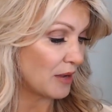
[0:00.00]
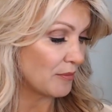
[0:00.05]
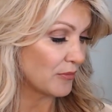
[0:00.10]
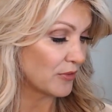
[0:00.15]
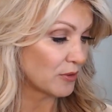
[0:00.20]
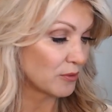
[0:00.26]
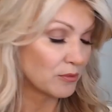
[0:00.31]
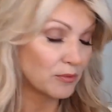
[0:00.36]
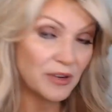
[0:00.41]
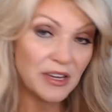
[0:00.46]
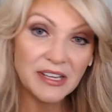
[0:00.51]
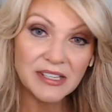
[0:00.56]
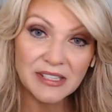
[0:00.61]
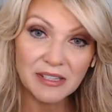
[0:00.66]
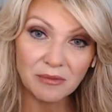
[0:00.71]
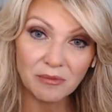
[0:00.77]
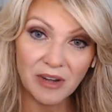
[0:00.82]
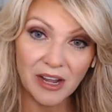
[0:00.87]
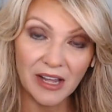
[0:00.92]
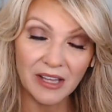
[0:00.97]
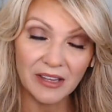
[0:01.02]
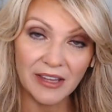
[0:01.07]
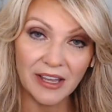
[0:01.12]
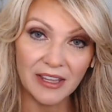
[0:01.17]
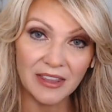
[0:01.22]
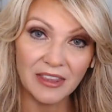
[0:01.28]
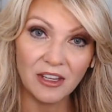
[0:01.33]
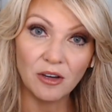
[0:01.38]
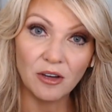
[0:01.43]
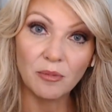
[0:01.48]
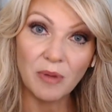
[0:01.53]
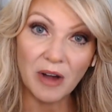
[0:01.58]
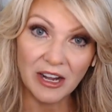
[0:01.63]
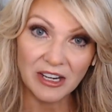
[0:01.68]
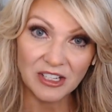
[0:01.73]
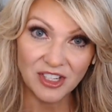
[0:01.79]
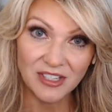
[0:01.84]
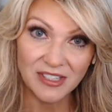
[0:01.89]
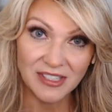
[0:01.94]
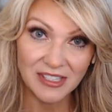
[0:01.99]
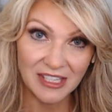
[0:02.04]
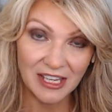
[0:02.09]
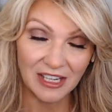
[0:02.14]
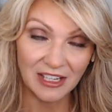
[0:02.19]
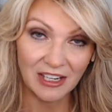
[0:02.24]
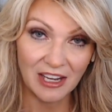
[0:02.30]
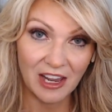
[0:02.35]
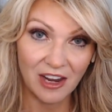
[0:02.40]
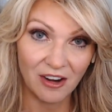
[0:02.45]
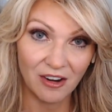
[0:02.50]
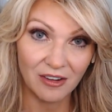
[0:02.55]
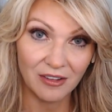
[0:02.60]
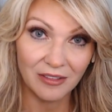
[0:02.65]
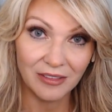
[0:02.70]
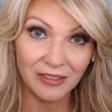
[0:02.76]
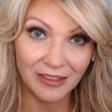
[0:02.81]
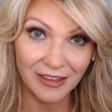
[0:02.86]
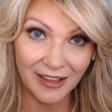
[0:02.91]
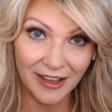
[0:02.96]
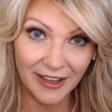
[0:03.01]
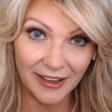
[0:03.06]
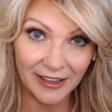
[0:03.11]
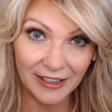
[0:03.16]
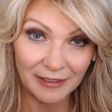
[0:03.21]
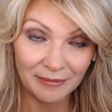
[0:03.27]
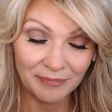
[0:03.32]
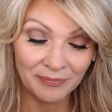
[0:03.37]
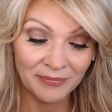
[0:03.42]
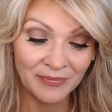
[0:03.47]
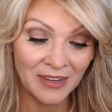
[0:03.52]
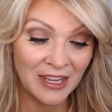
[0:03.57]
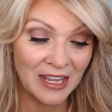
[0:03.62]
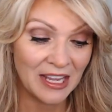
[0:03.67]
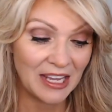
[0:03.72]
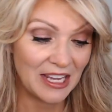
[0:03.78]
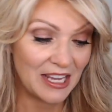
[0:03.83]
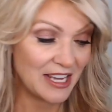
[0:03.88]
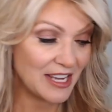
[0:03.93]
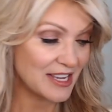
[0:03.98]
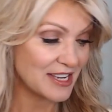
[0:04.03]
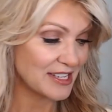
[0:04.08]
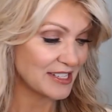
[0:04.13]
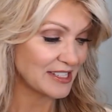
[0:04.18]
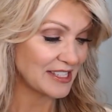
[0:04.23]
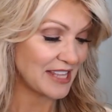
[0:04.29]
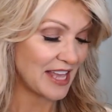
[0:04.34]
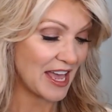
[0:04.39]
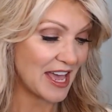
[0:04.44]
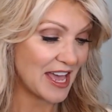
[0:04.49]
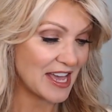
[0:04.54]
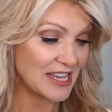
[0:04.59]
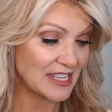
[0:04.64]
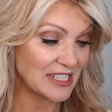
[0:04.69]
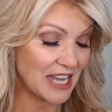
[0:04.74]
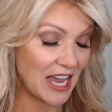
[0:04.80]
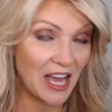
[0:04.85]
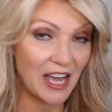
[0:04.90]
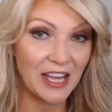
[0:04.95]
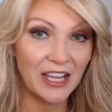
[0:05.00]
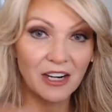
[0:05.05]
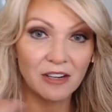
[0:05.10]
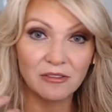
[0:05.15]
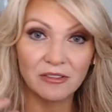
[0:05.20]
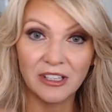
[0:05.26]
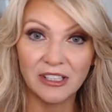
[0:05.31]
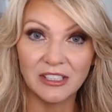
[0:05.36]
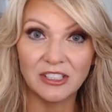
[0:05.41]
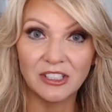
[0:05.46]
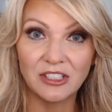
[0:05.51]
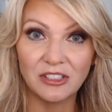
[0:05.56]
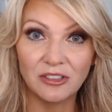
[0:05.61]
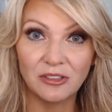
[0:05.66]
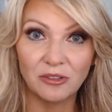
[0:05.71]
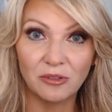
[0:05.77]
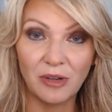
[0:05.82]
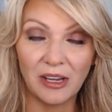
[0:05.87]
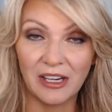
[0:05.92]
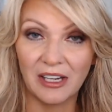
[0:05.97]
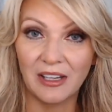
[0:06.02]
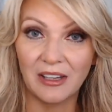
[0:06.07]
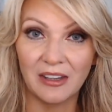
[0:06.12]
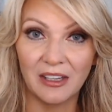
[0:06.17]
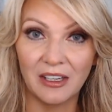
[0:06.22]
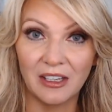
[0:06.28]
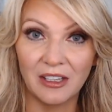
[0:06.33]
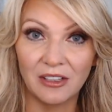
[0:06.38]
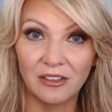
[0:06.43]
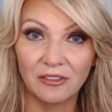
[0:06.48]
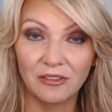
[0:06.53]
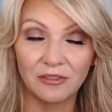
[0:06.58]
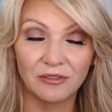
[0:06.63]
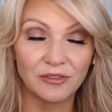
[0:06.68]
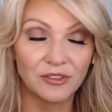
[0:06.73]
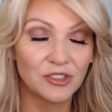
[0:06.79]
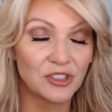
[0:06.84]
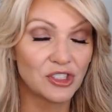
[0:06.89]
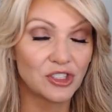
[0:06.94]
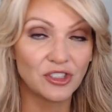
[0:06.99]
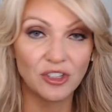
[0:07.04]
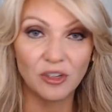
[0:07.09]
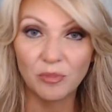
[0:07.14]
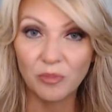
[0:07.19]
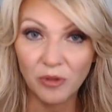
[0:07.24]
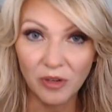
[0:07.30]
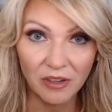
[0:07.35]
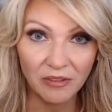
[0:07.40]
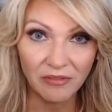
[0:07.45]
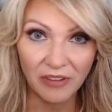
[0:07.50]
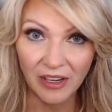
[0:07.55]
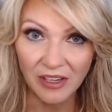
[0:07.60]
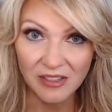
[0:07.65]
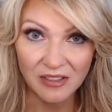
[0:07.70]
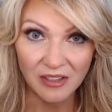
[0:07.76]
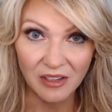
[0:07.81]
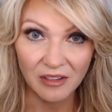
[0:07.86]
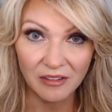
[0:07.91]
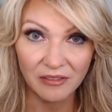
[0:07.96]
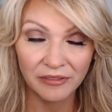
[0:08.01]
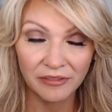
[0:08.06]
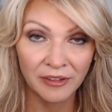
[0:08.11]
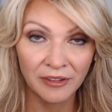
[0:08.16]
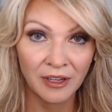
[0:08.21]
The reason why I like the Obagi skincare line is that I don't like to do anything super invasive.